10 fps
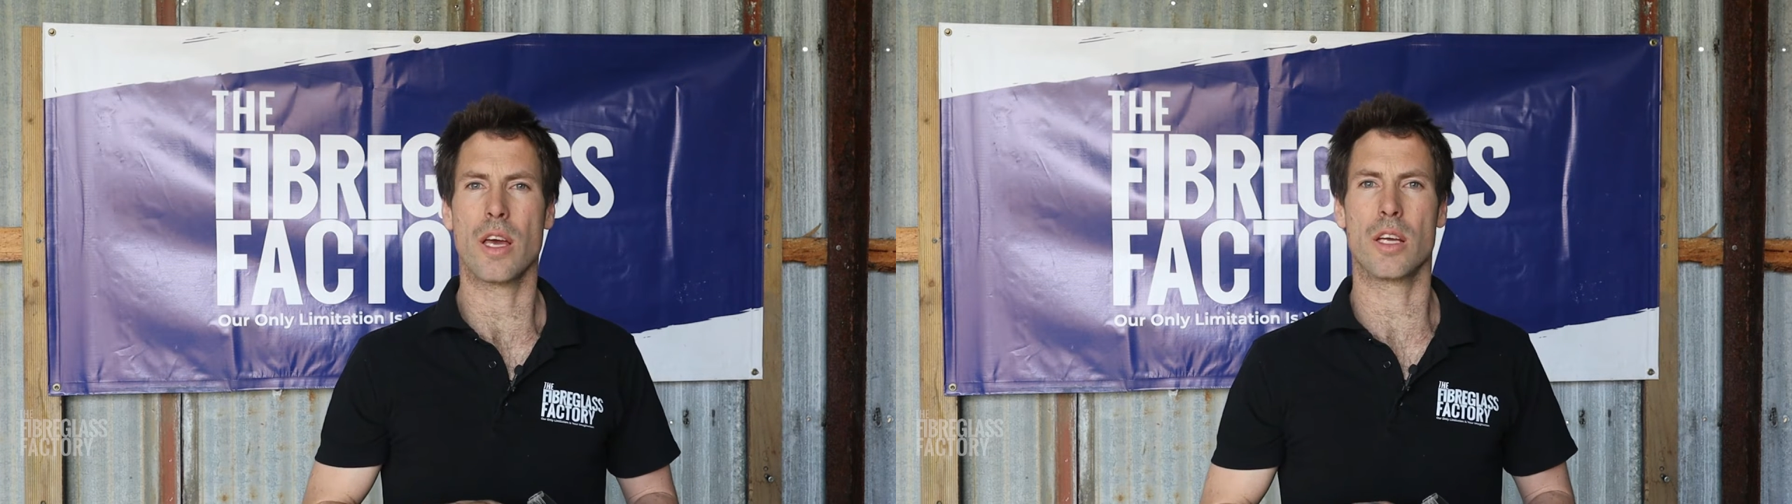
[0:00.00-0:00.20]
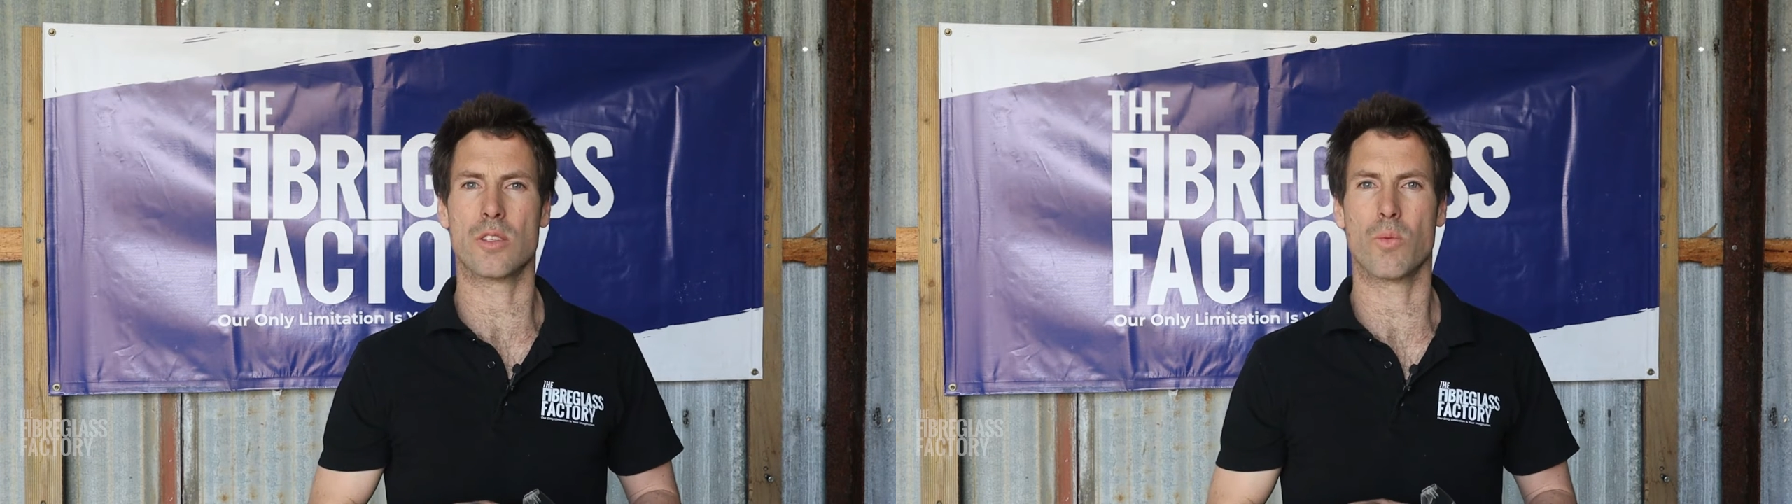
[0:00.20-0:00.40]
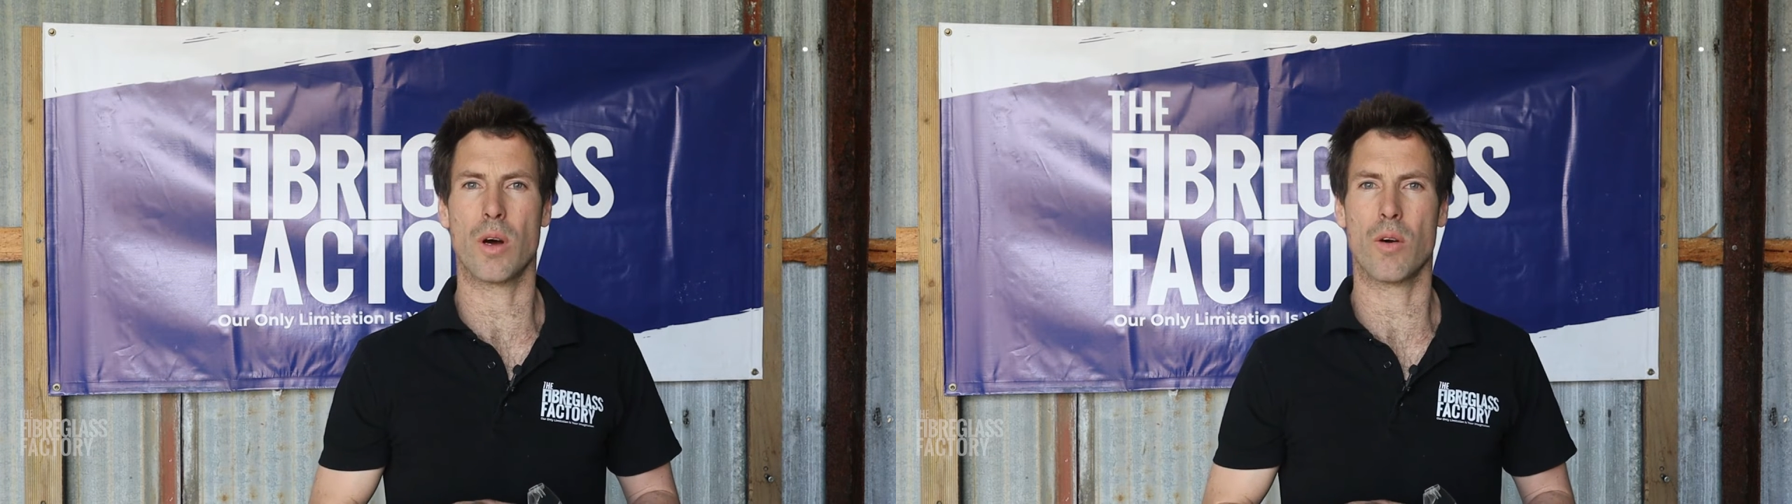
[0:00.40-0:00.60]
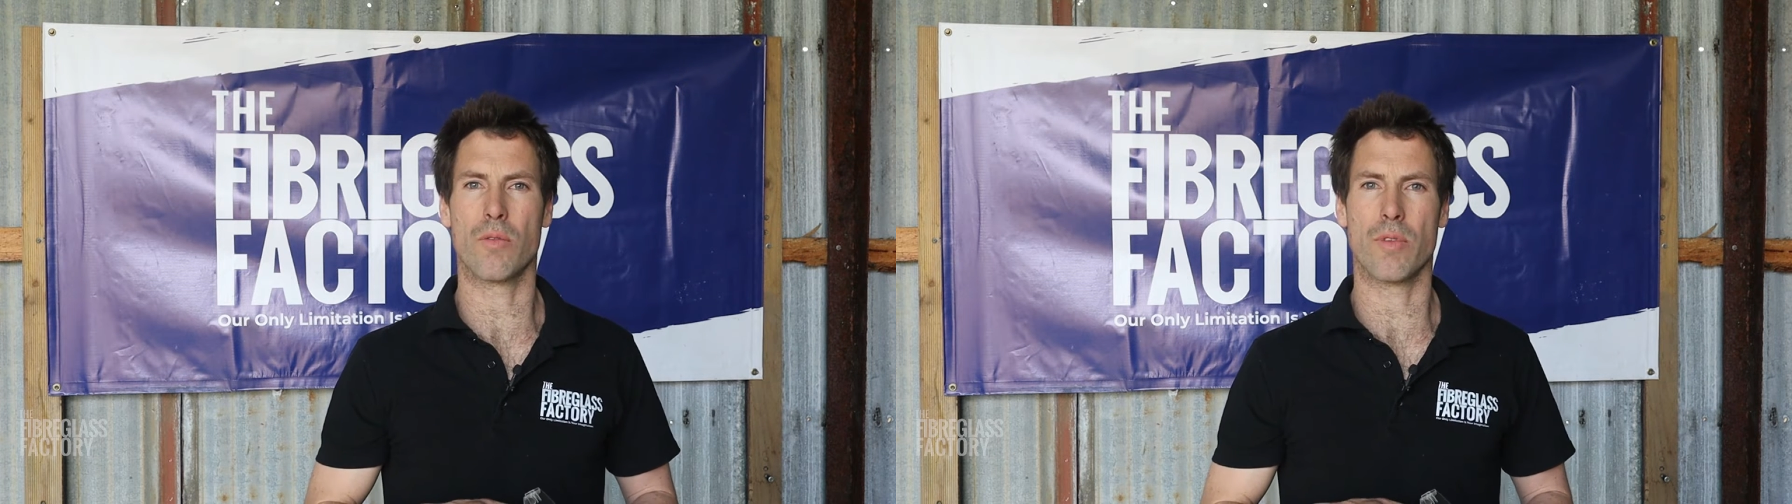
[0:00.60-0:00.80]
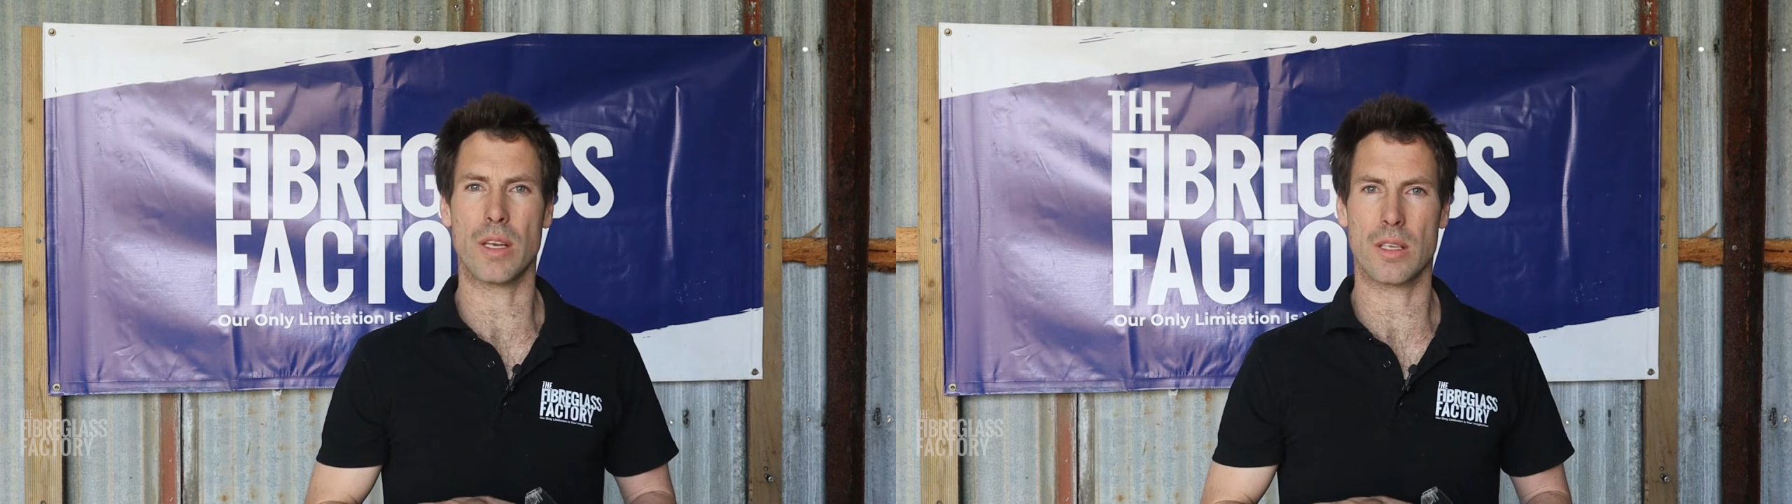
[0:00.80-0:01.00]
it's
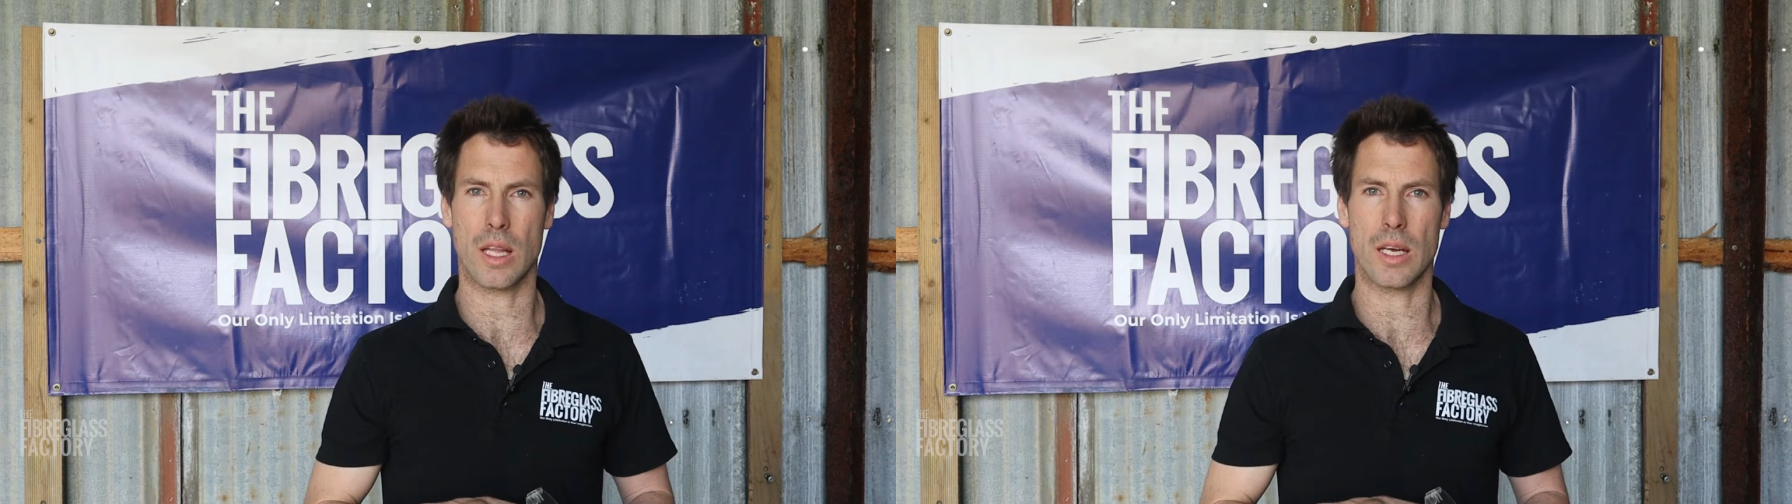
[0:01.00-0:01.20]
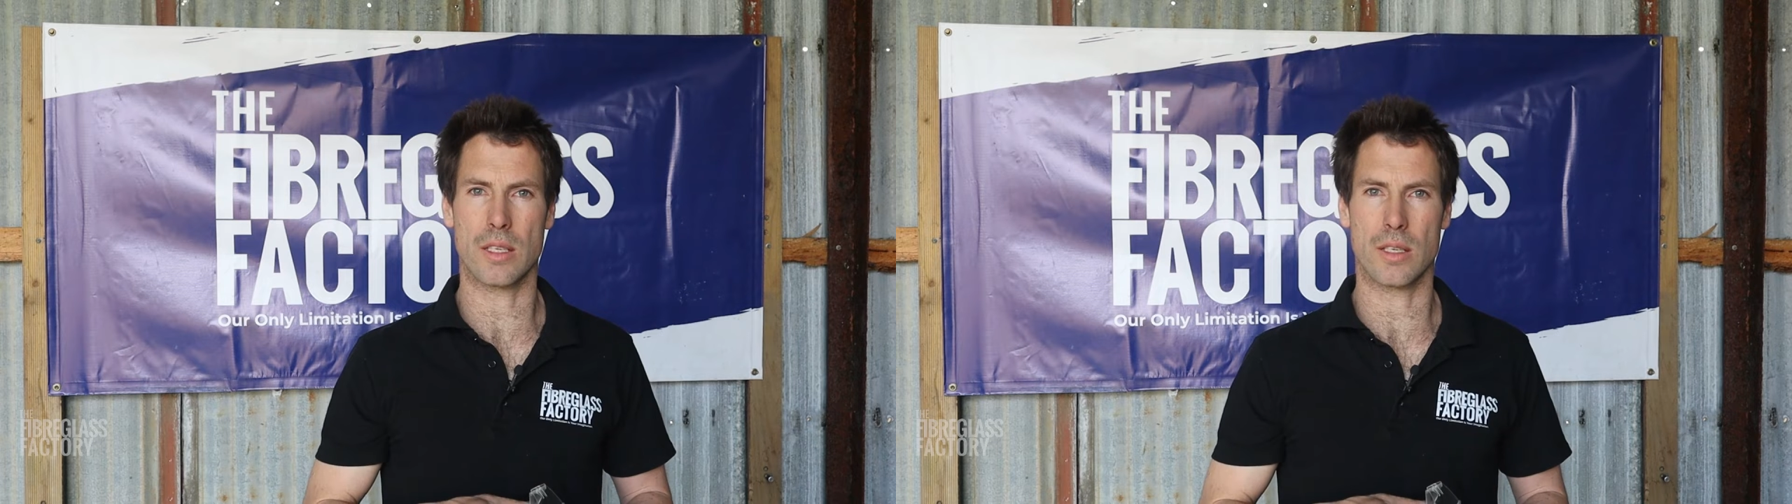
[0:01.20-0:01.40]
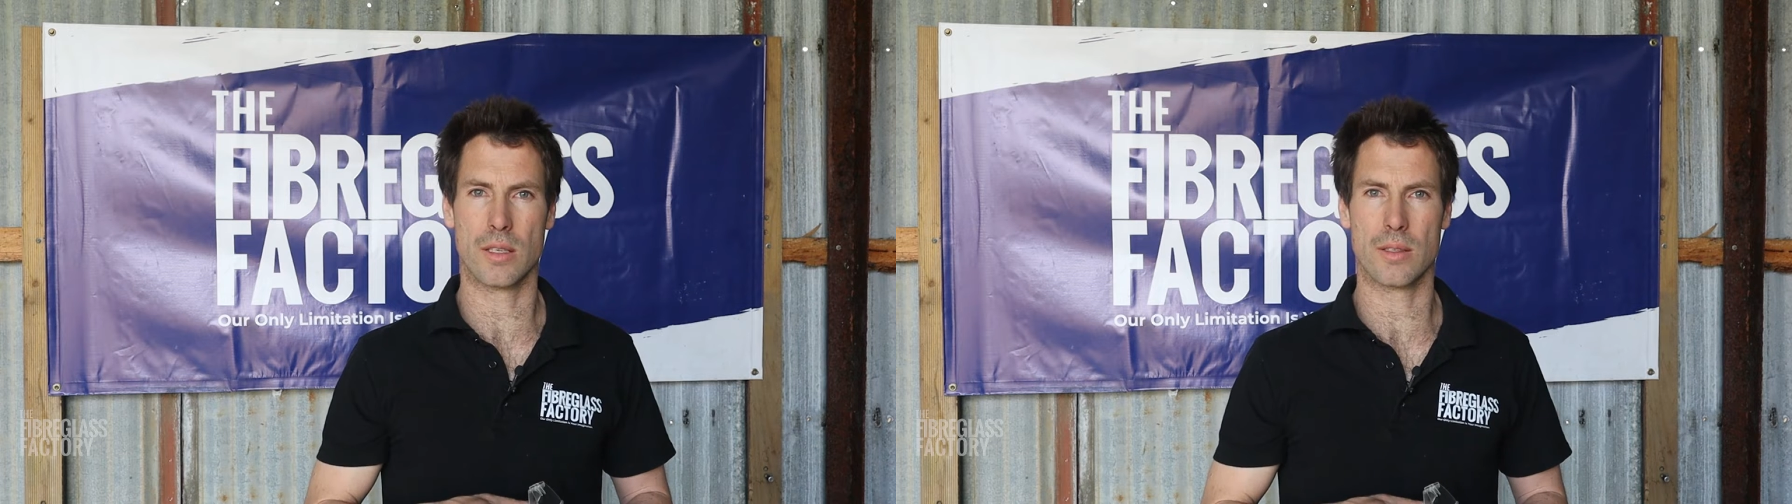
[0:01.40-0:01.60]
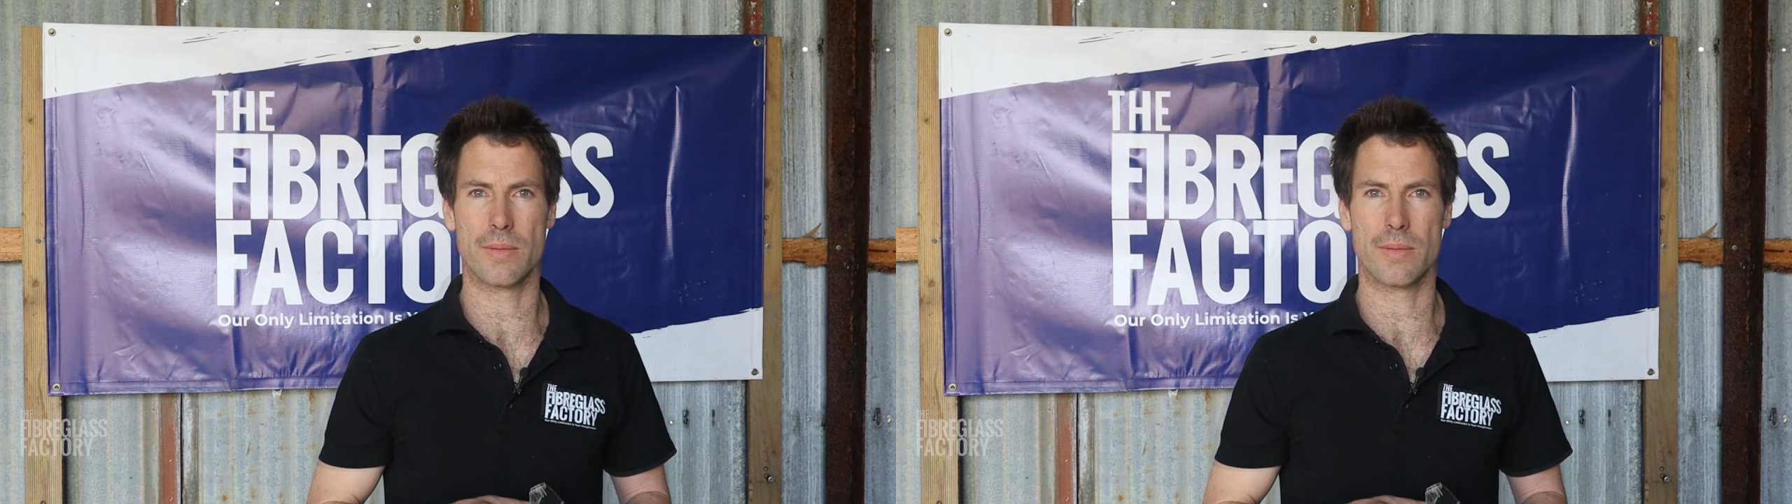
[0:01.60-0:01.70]
well ventilated.